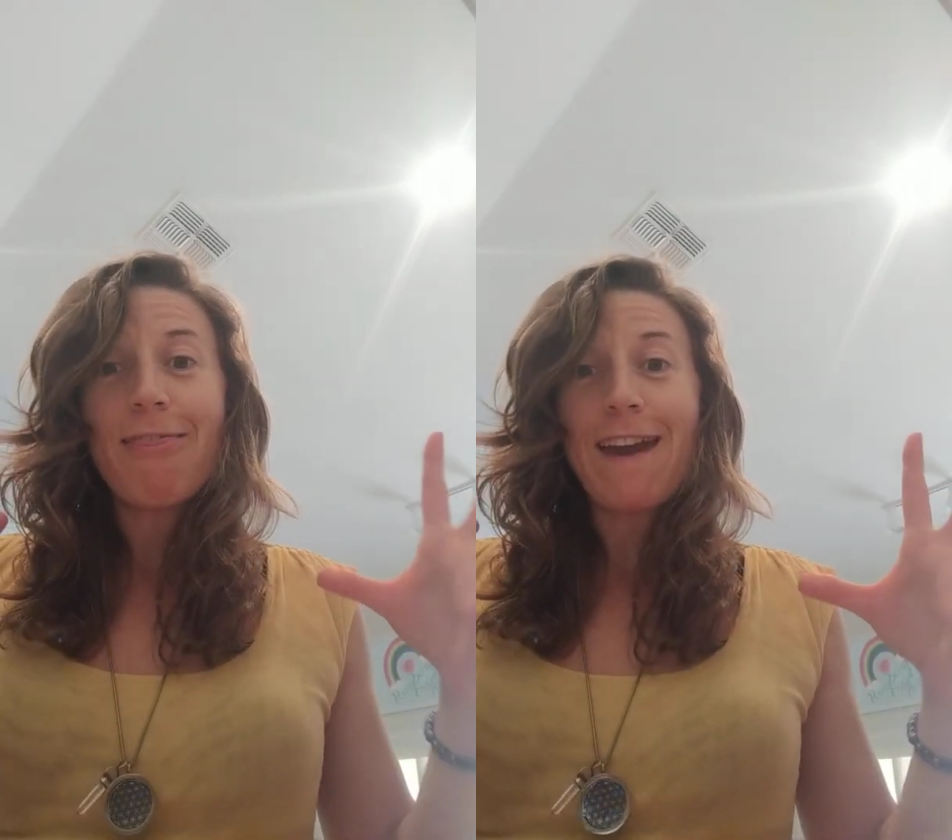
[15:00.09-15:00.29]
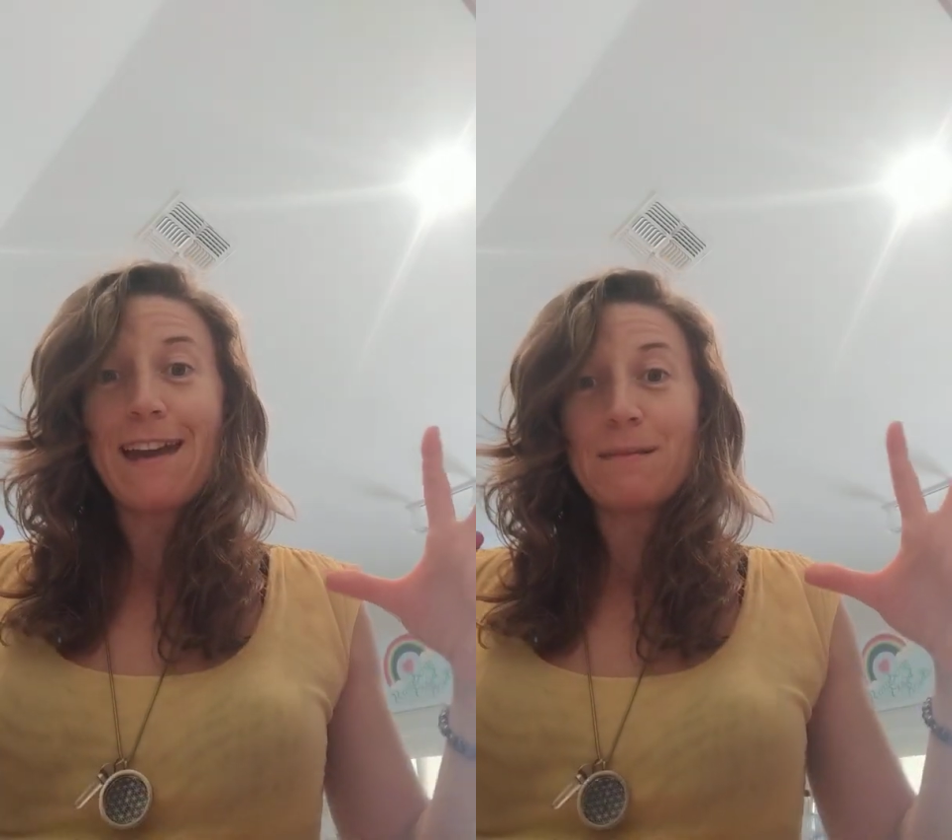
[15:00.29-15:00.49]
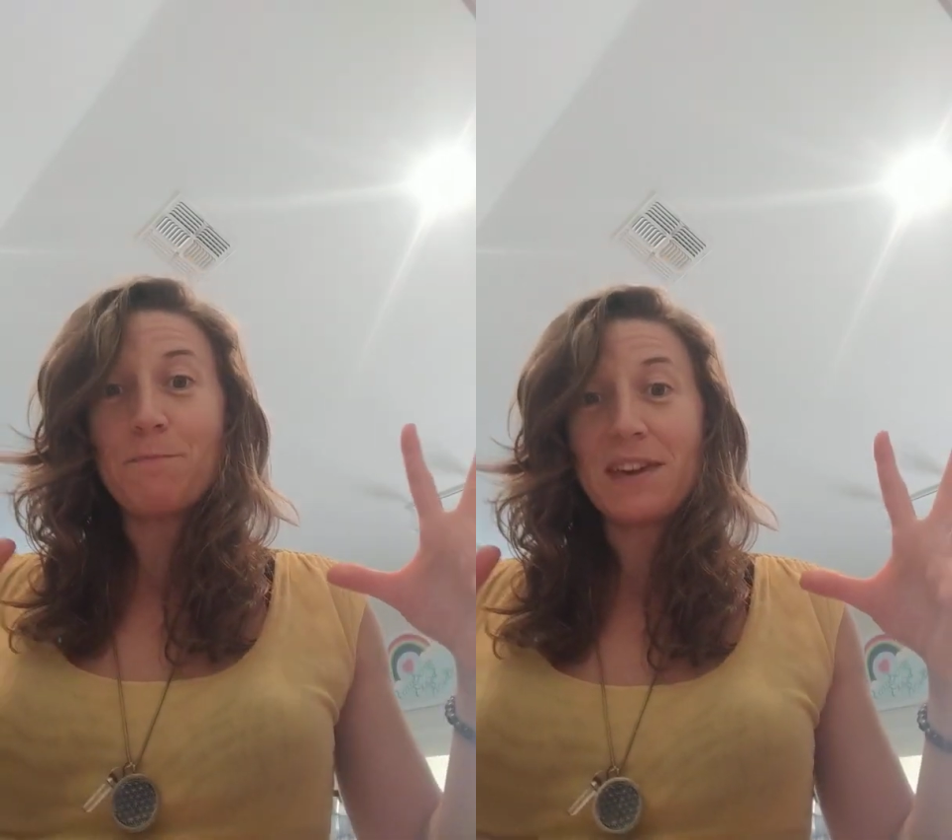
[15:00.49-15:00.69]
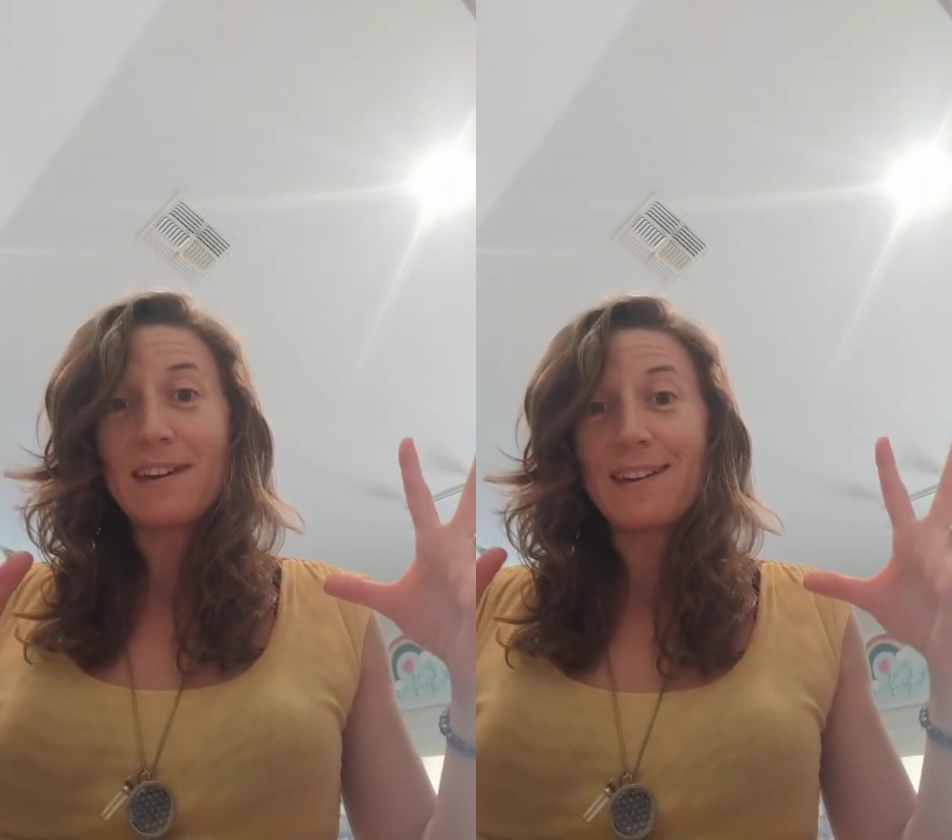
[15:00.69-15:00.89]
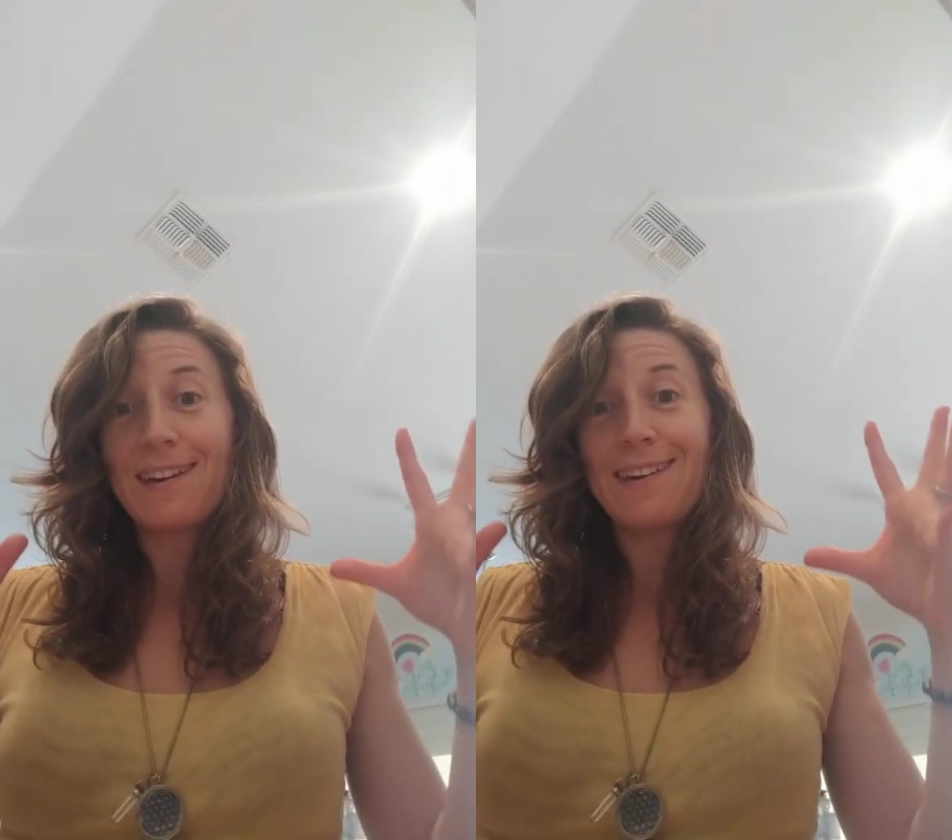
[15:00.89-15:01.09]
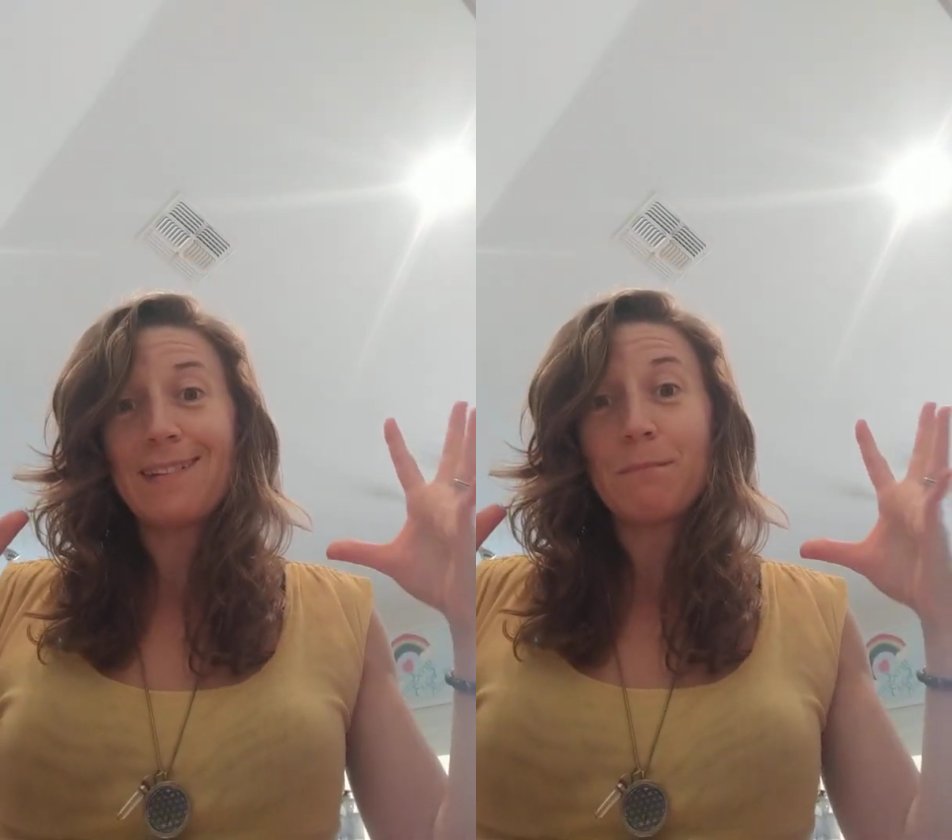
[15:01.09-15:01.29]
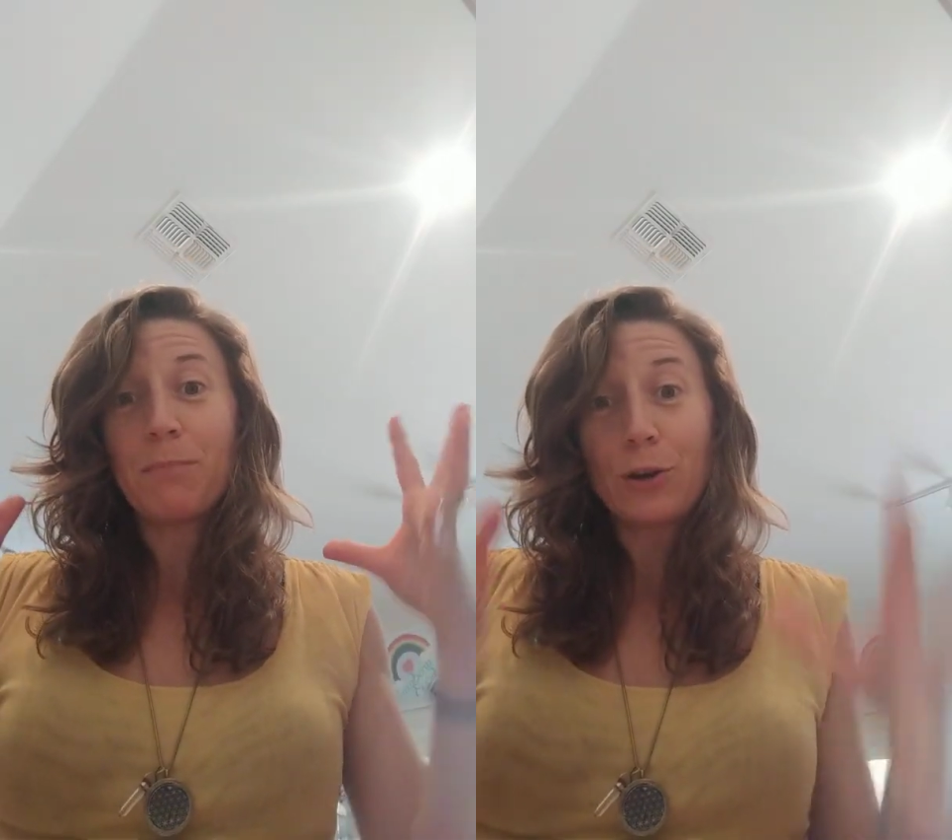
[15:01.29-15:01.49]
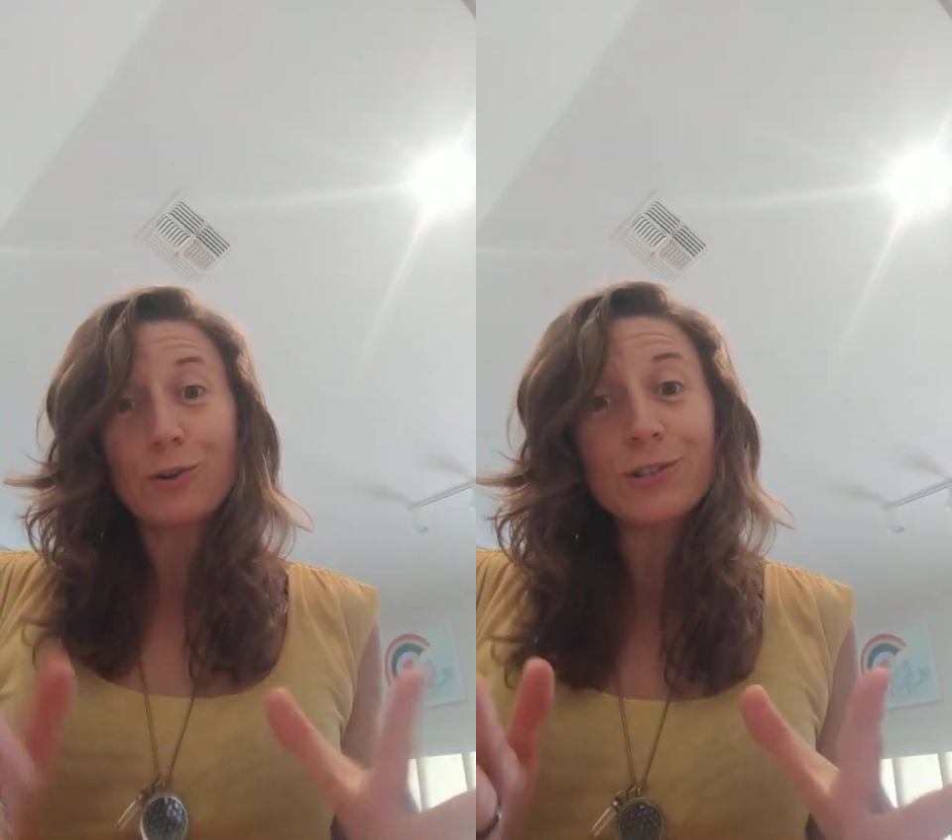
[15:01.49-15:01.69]
than being in
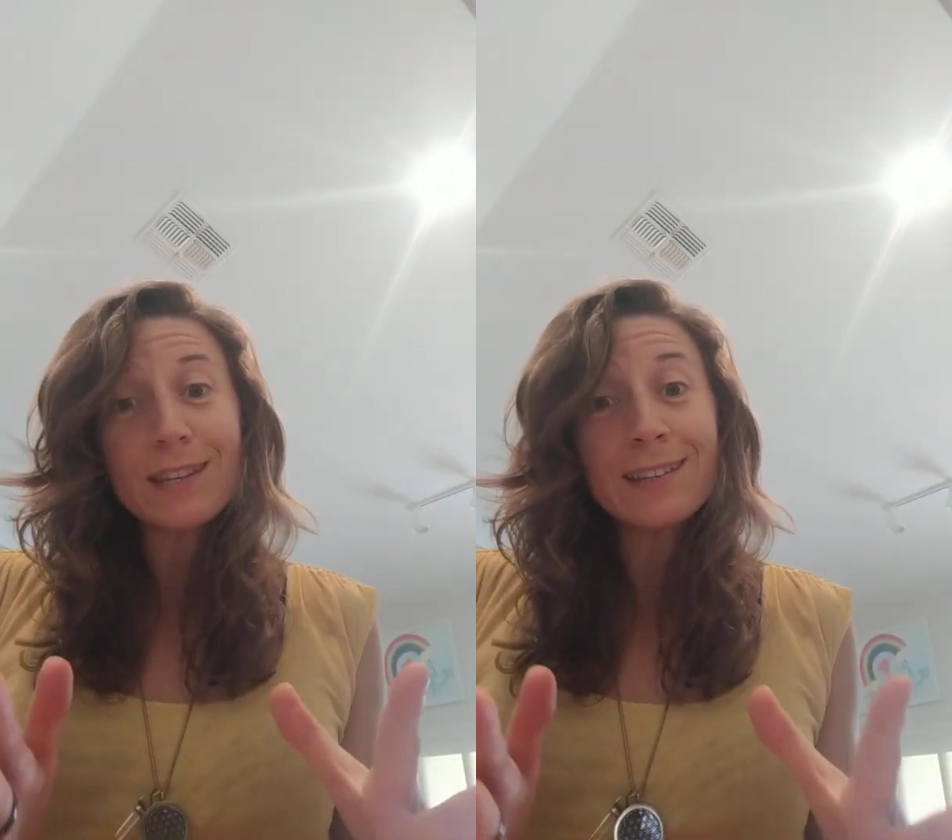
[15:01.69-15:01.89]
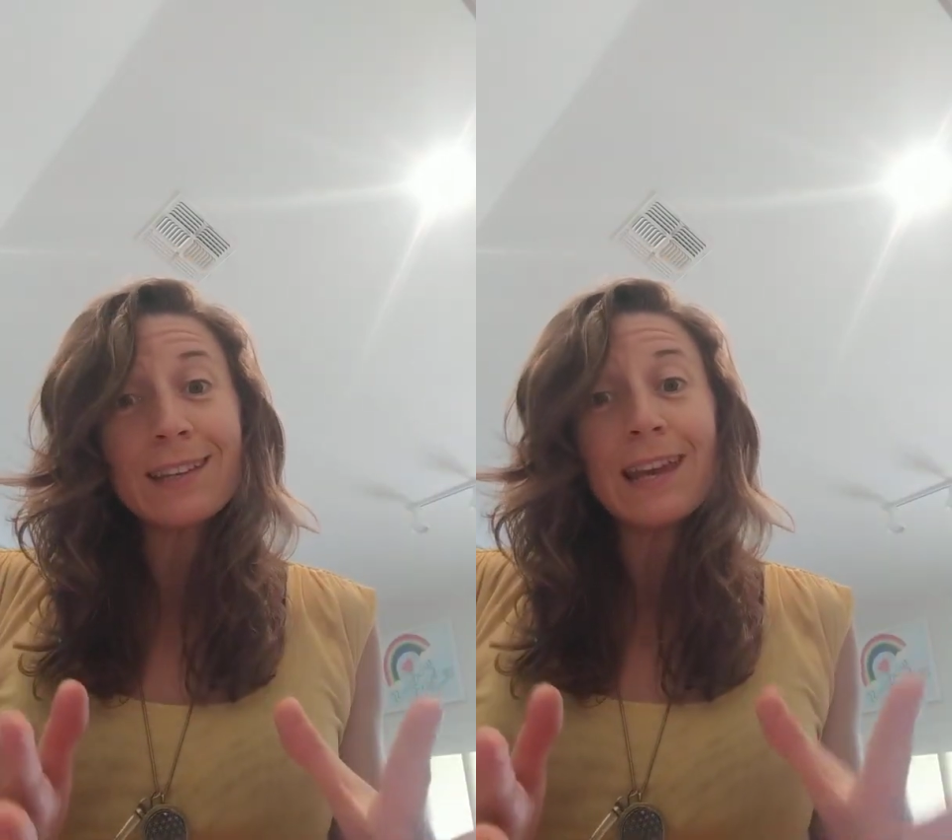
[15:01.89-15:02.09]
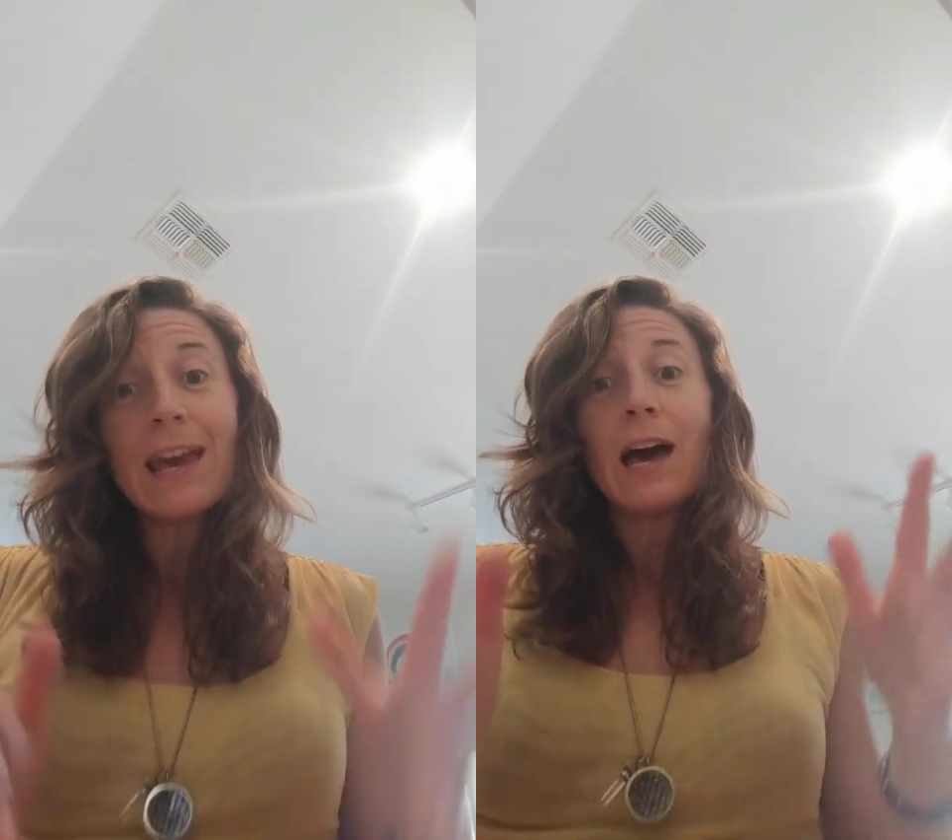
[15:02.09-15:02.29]
person.